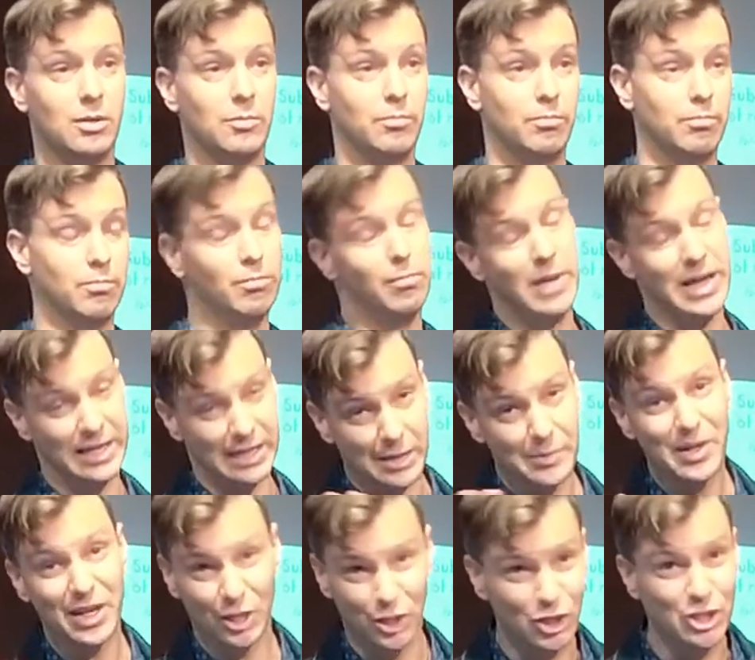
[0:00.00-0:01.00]
mainly
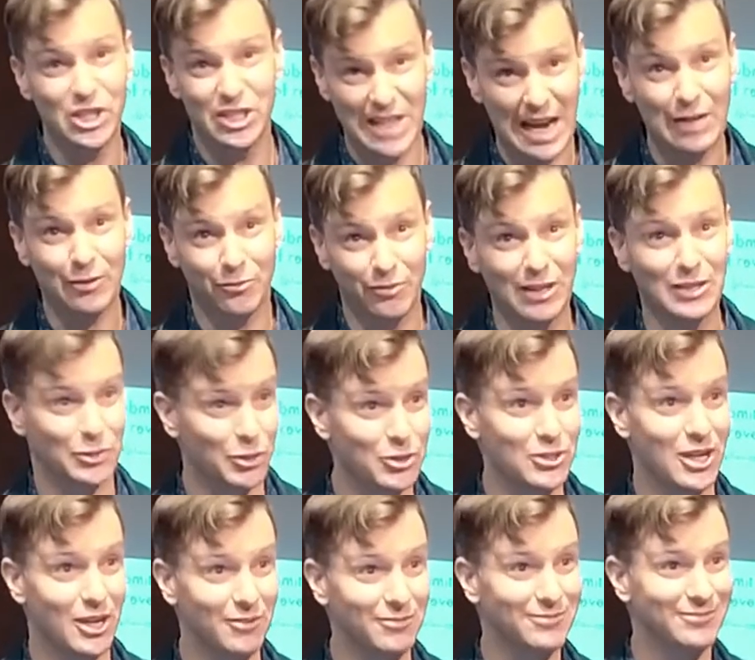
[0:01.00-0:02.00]
because she sacrificed
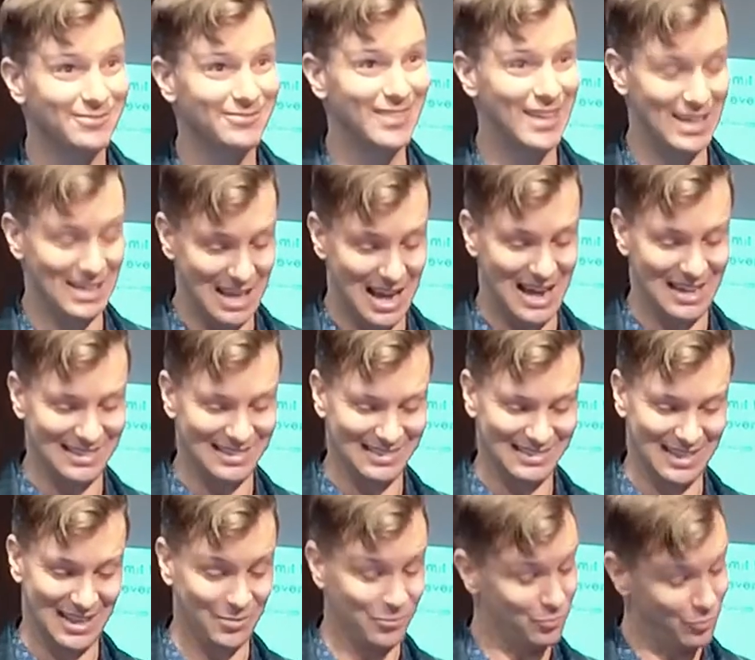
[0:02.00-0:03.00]
herself a lot,
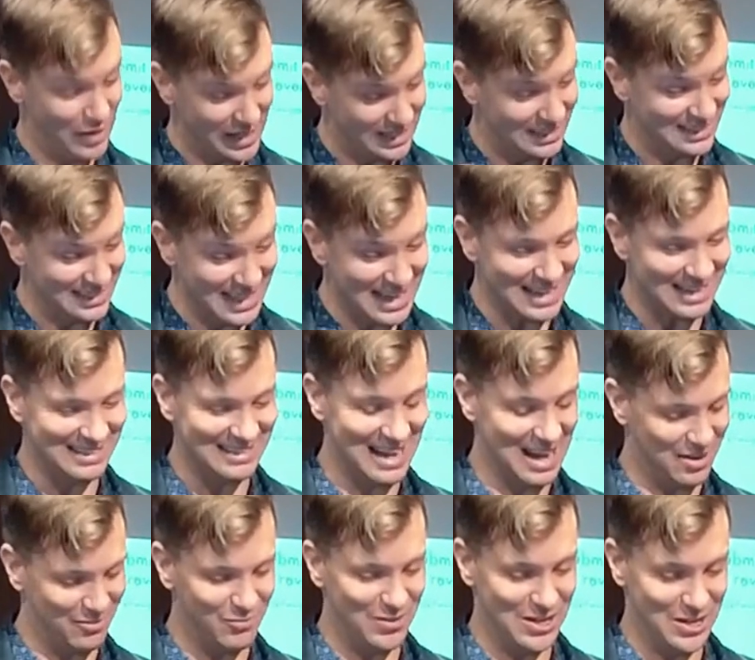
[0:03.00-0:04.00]
and we could see it,
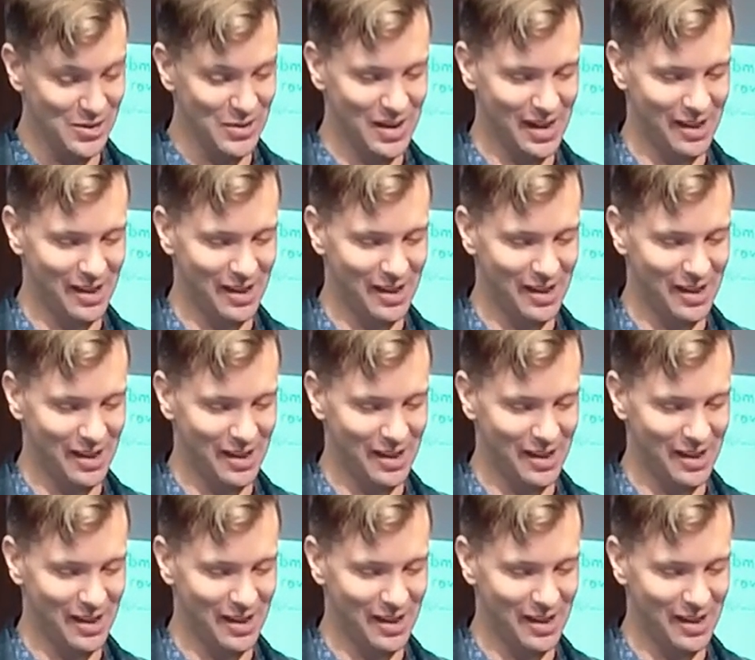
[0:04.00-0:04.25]
and we knew it.